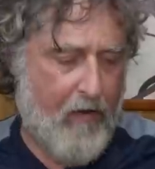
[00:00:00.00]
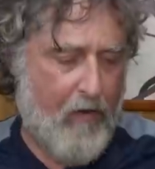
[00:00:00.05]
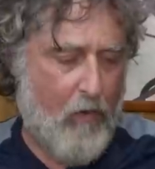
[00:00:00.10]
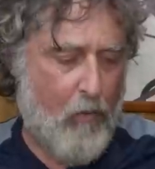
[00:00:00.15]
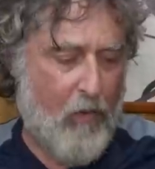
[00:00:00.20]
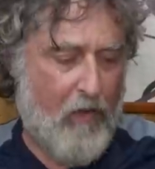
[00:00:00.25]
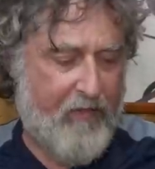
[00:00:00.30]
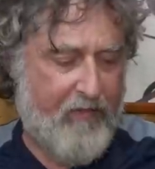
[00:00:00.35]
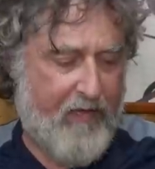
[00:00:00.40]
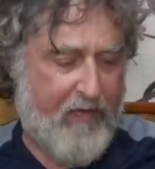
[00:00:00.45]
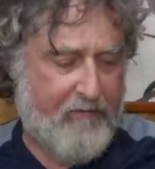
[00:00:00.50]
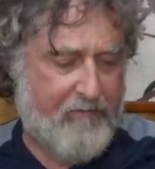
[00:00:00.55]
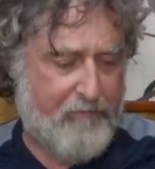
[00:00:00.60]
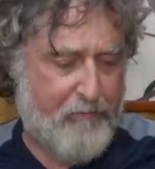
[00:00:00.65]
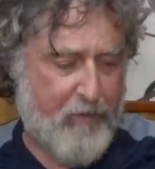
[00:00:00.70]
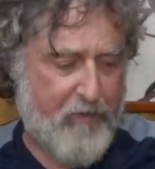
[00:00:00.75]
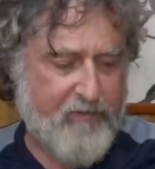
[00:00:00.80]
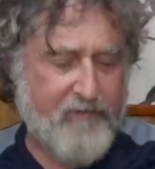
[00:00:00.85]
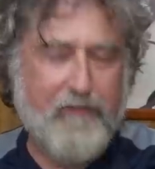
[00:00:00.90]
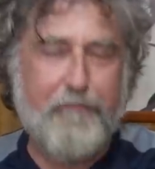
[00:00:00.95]
Well, that
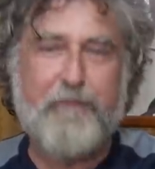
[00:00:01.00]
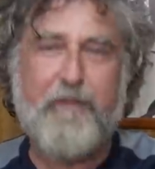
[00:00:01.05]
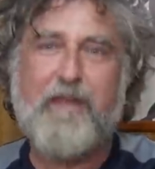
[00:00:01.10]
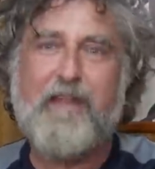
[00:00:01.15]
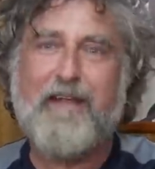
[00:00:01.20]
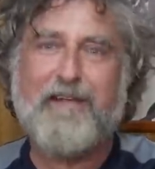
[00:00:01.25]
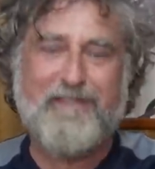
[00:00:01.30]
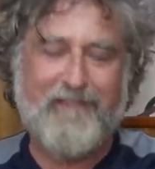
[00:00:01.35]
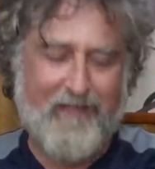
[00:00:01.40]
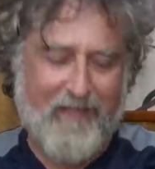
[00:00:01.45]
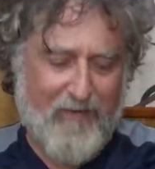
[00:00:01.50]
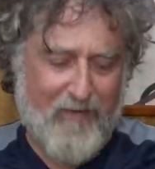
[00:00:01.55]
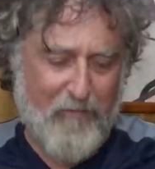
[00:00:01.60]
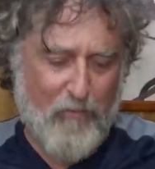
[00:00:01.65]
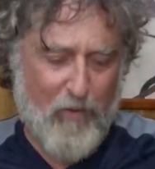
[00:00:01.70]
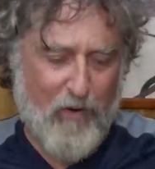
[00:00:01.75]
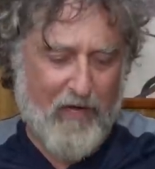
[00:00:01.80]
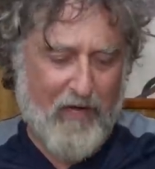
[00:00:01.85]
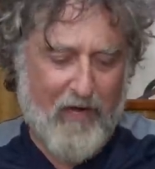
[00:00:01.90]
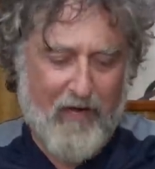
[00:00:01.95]
brings up the next thing.
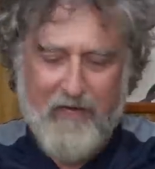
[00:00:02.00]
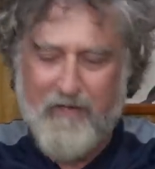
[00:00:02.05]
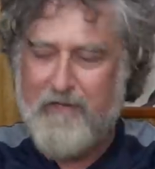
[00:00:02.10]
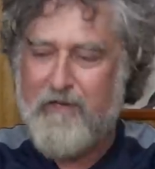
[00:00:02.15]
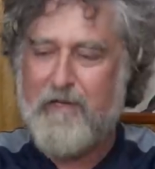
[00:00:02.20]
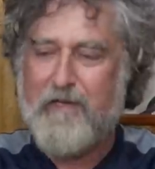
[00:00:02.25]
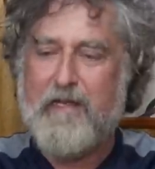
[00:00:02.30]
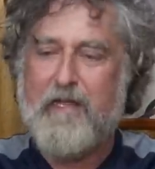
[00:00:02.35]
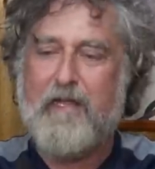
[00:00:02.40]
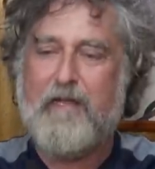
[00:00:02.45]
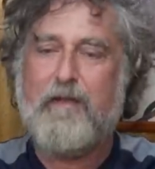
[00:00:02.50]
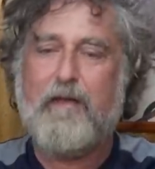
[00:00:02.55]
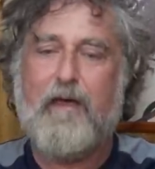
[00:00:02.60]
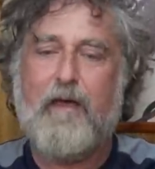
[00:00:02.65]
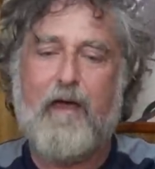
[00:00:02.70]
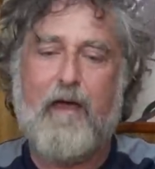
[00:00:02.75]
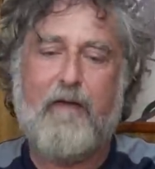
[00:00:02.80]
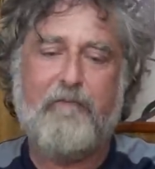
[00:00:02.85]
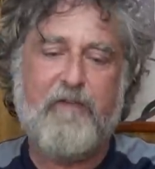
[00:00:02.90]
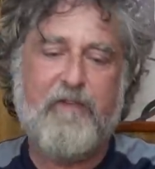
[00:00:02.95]
What kind do you need?
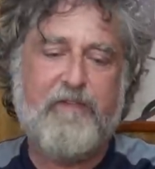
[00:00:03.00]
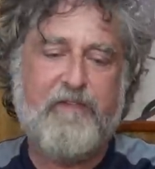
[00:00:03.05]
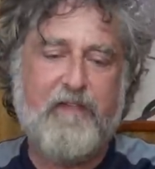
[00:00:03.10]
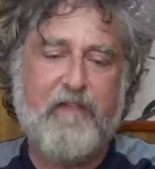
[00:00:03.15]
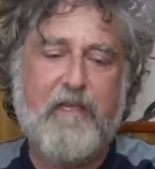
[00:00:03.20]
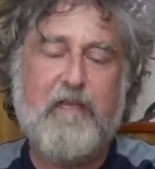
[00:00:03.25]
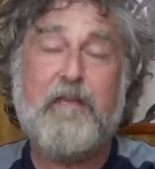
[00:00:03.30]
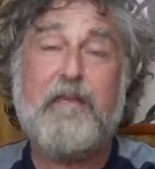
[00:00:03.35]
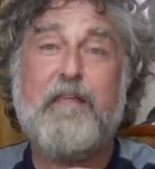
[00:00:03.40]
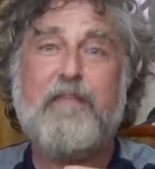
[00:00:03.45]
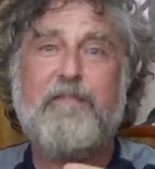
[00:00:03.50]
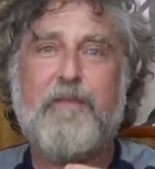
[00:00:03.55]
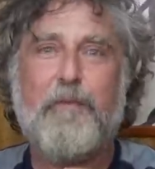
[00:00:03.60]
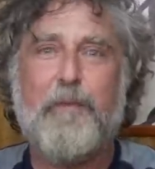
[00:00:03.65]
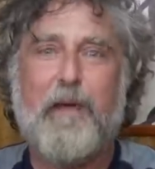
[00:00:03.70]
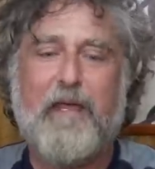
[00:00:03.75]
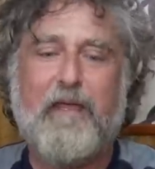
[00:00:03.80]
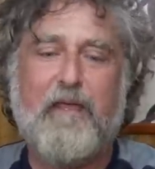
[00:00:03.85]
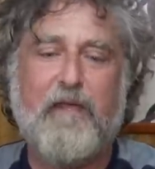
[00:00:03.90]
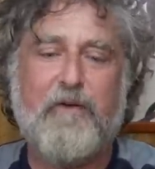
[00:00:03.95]
Obviously, you need the
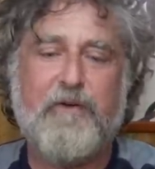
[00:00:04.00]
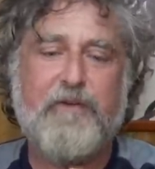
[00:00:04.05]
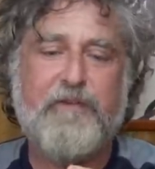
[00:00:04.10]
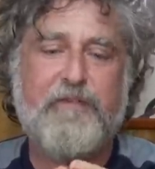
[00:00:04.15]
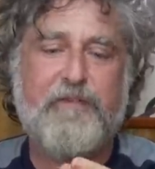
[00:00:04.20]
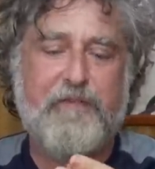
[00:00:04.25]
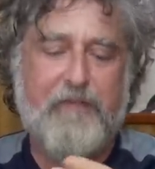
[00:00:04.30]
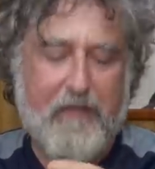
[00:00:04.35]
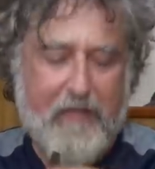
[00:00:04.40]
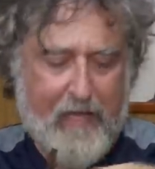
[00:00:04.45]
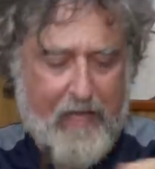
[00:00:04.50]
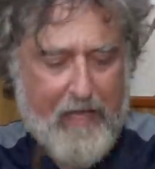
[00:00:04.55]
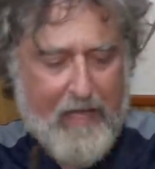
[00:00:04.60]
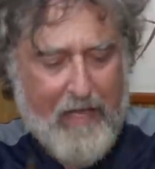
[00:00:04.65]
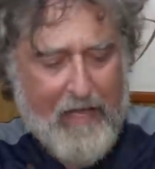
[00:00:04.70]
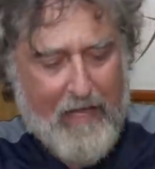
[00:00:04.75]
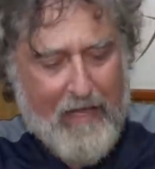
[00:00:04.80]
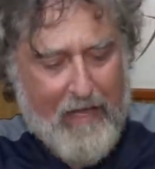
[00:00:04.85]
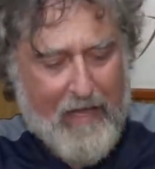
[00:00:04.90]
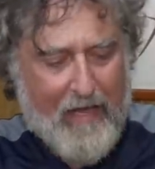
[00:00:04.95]
regulars,
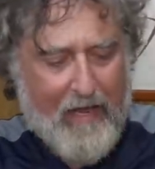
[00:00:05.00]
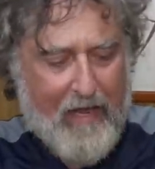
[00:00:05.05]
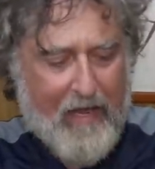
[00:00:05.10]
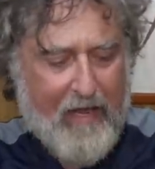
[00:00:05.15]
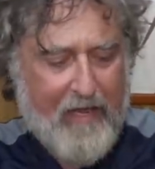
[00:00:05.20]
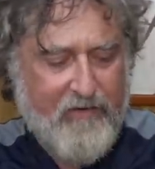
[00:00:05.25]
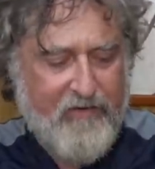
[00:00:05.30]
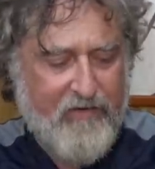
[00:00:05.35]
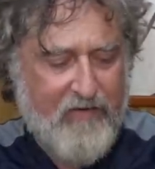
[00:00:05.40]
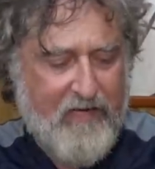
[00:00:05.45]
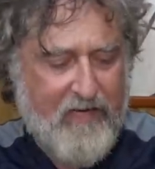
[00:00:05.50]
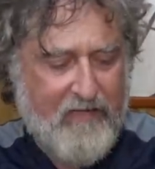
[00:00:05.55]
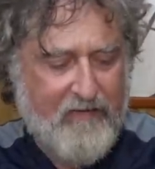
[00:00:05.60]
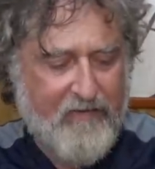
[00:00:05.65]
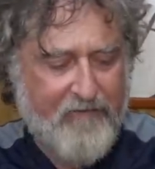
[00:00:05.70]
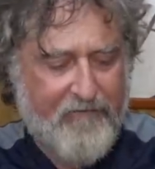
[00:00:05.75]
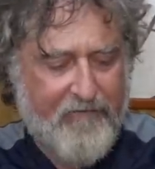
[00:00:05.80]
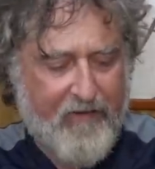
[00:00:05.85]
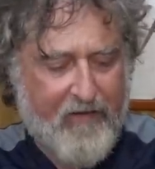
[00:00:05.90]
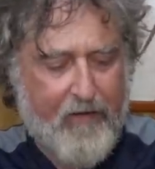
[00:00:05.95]
and you need
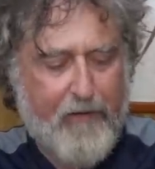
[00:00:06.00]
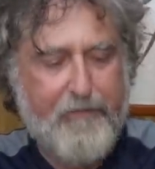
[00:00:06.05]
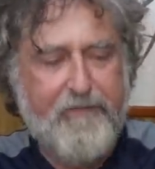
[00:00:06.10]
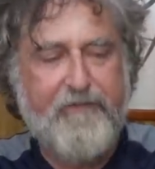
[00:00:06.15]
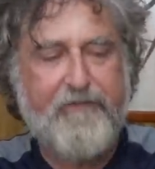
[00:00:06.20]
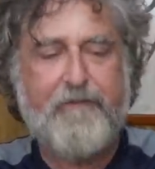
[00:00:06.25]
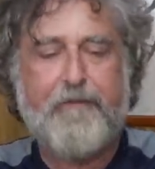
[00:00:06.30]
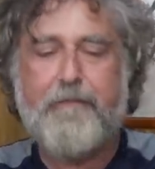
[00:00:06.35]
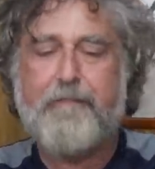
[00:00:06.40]
the Phillips.